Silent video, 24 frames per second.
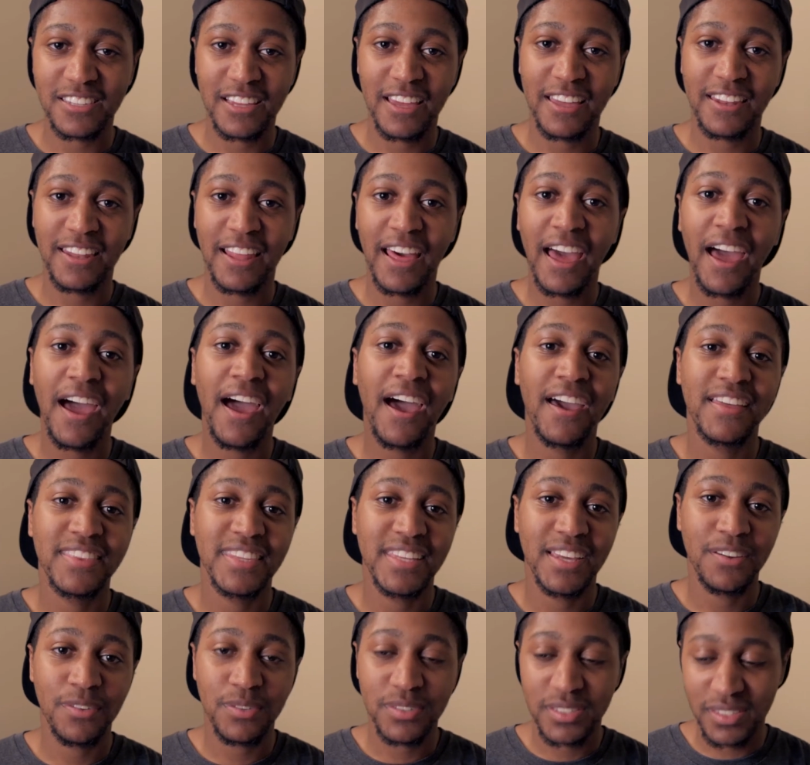and that, I
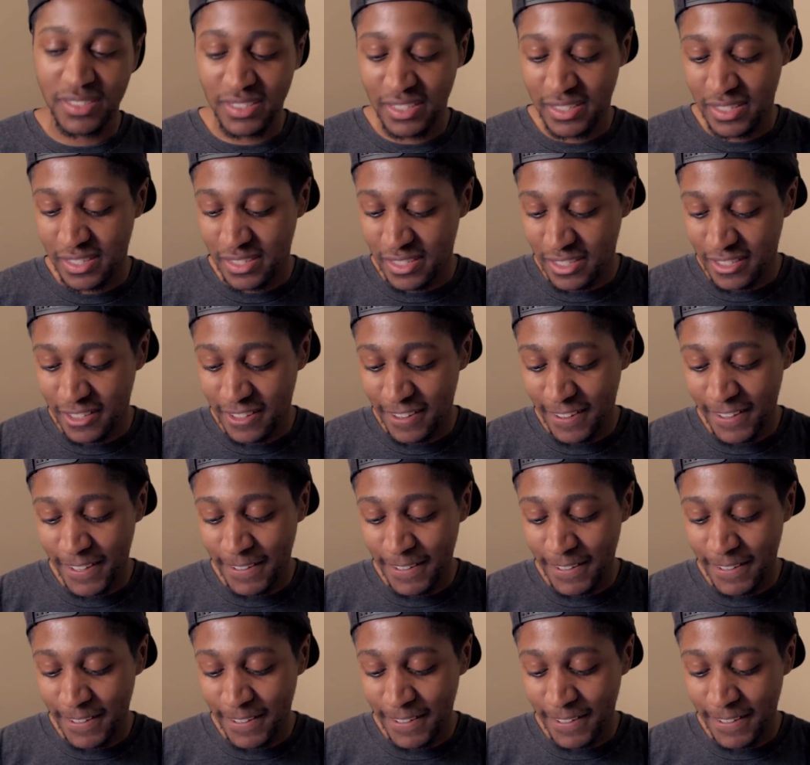think, was just